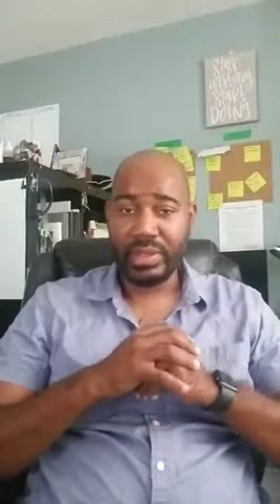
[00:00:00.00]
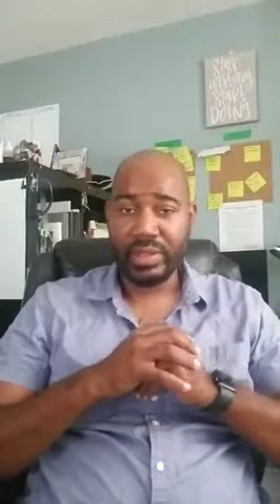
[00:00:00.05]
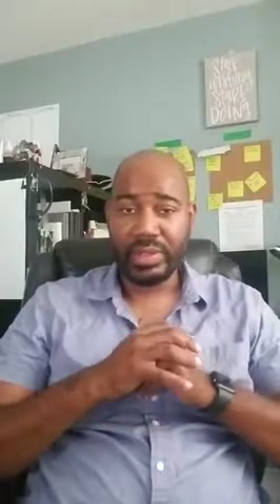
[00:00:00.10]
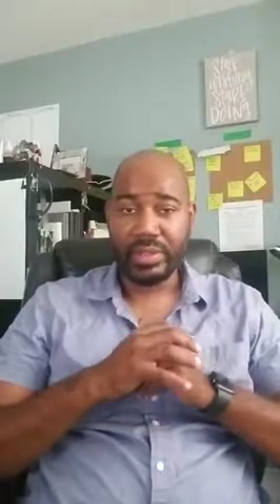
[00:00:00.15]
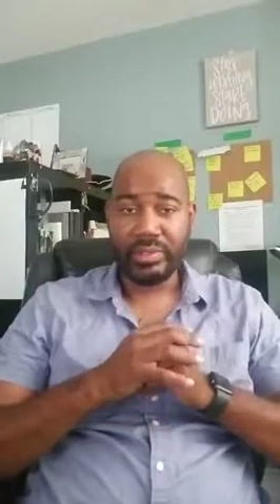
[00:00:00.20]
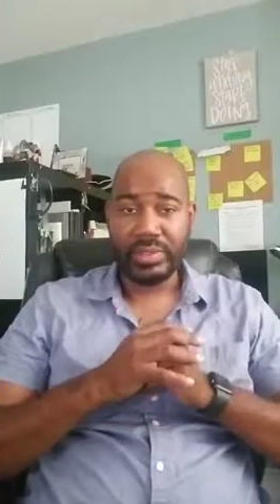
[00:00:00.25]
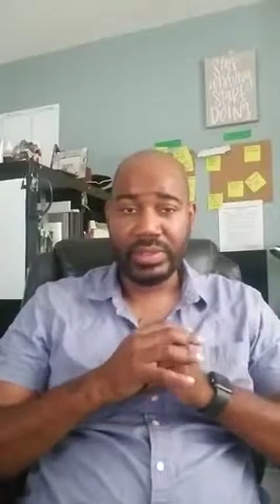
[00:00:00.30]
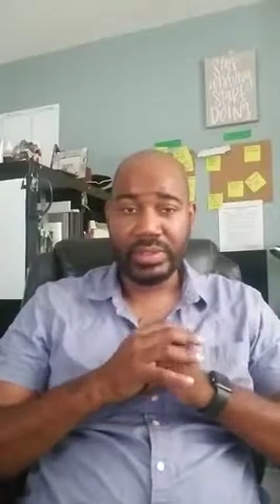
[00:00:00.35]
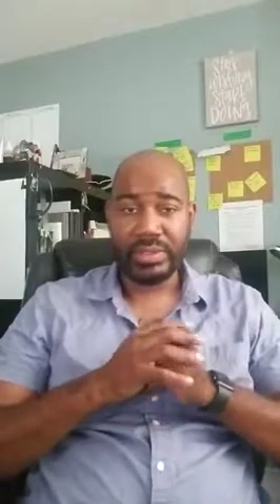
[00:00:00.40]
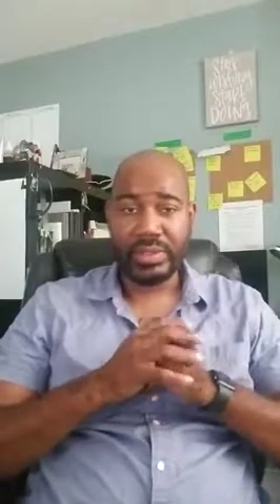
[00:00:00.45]

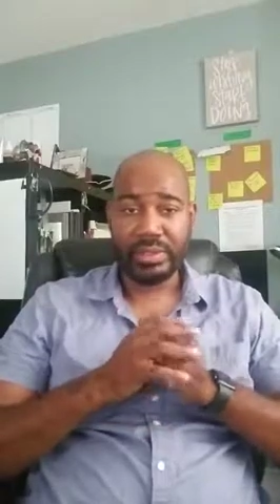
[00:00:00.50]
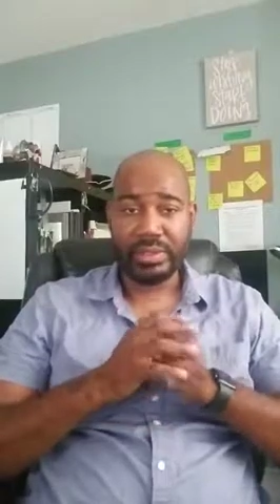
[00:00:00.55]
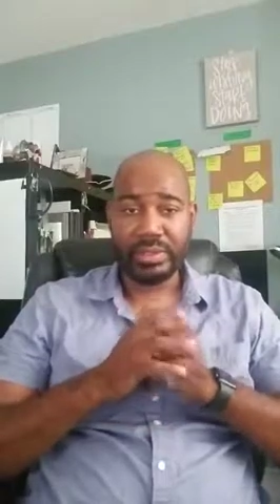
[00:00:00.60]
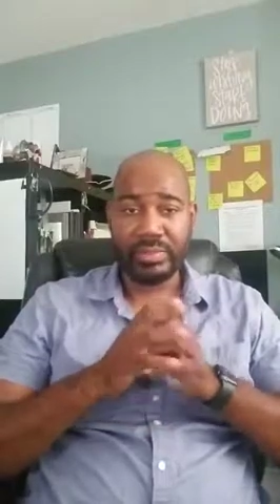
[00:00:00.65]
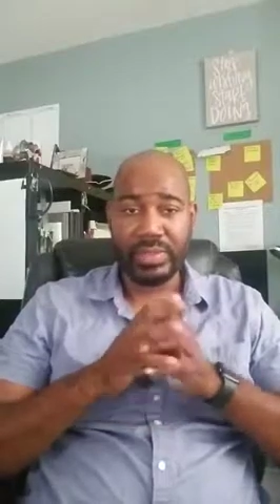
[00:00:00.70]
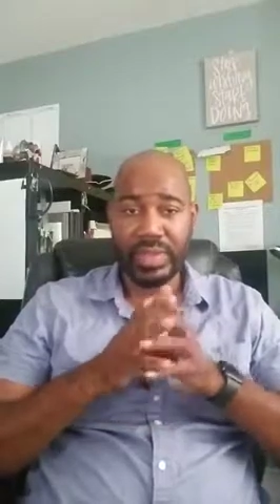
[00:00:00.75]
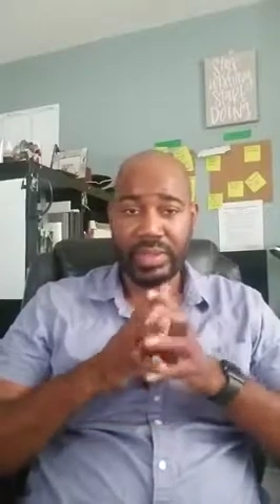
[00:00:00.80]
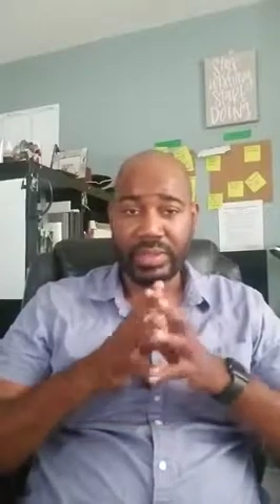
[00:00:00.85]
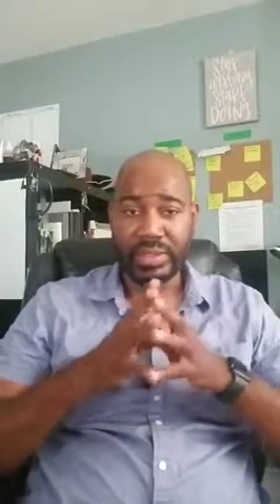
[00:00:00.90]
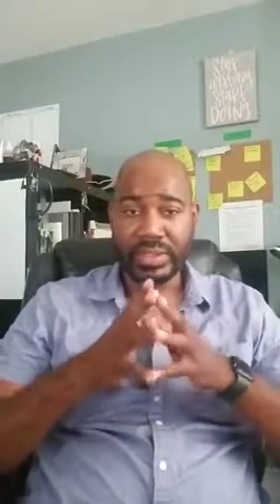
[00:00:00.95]
We talked
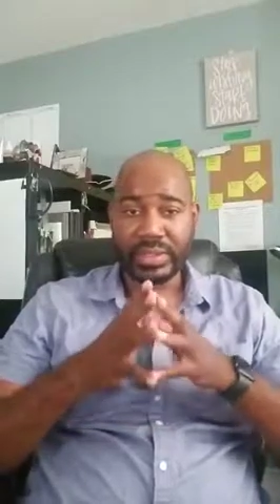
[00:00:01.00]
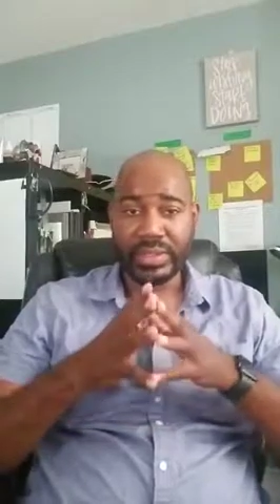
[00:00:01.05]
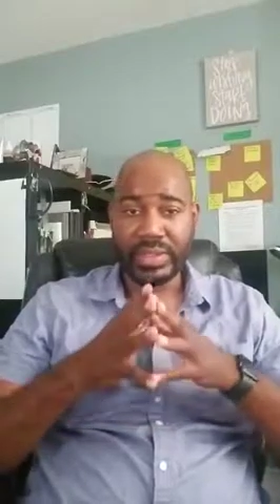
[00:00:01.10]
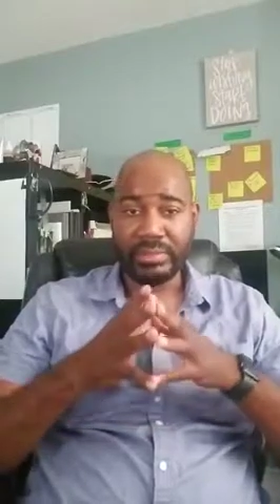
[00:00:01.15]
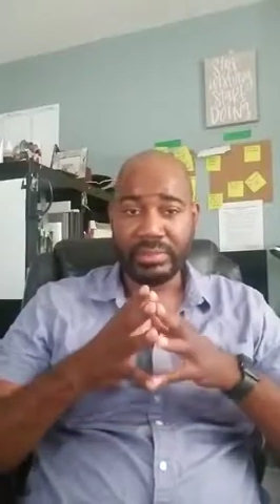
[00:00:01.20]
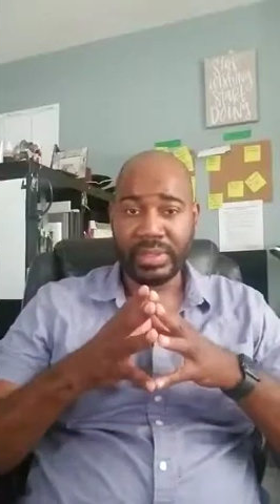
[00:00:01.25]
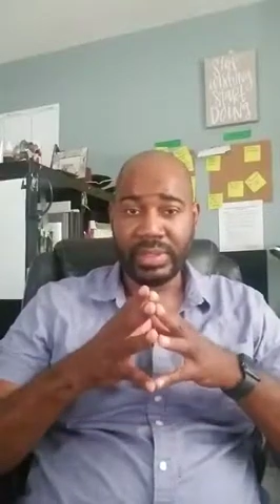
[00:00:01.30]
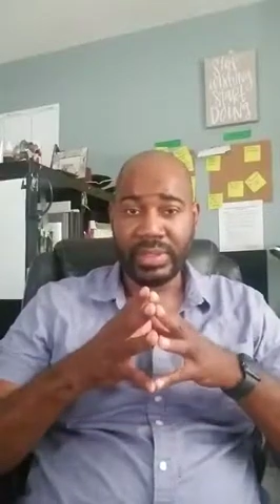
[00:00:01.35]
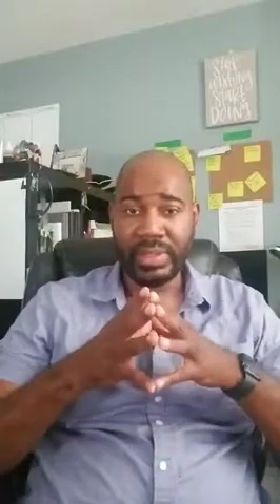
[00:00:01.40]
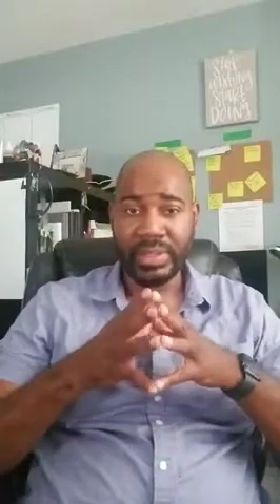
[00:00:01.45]
about
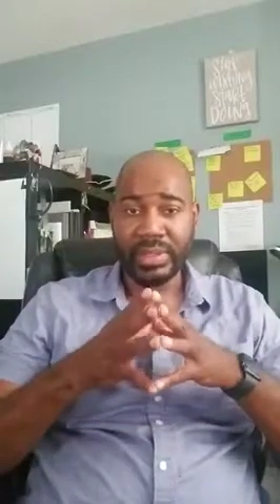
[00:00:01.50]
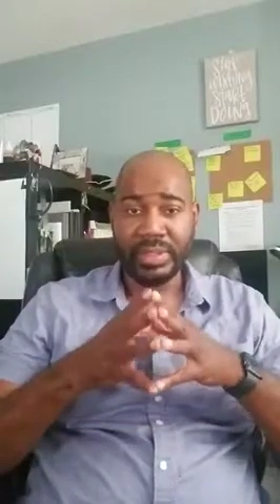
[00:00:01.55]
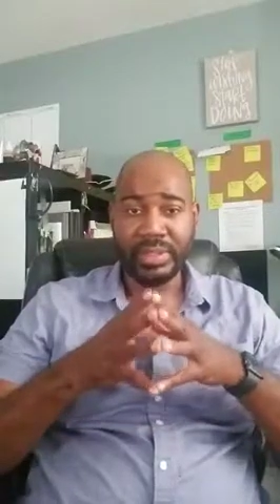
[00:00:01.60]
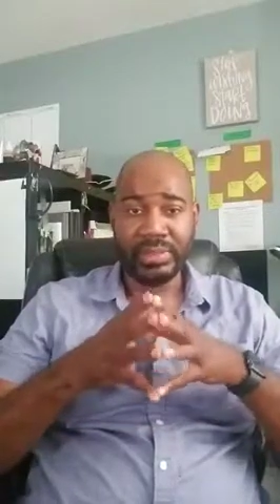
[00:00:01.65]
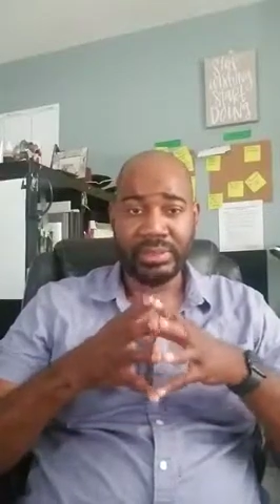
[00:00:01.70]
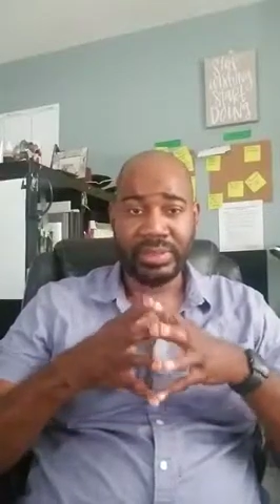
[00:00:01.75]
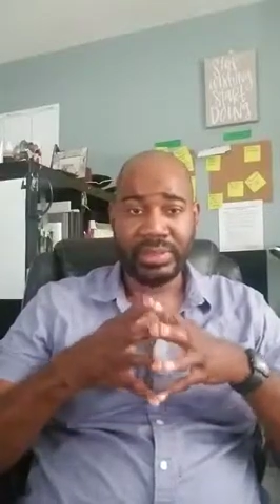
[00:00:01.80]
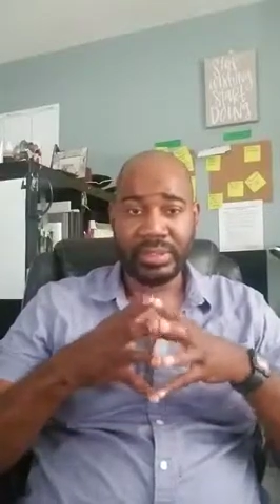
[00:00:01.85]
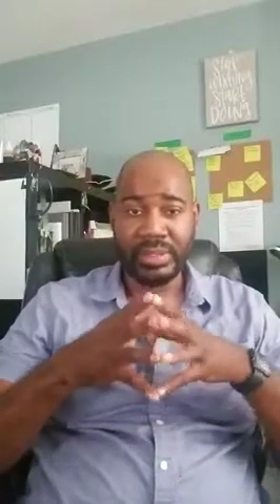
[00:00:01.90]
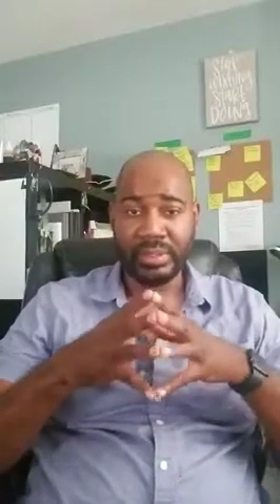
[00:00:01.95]
accepting it,
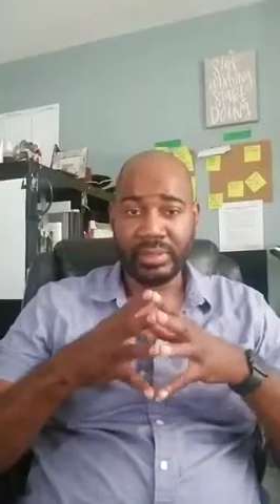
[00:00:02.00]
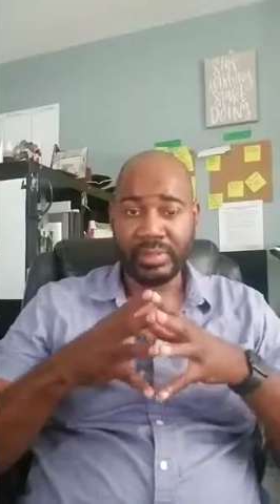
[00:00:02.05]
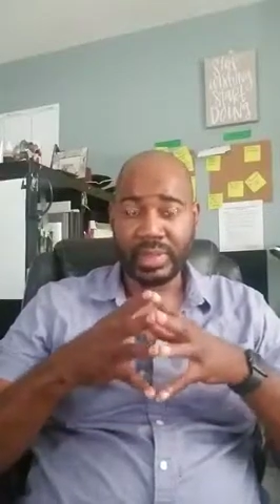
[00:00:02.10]
then we talked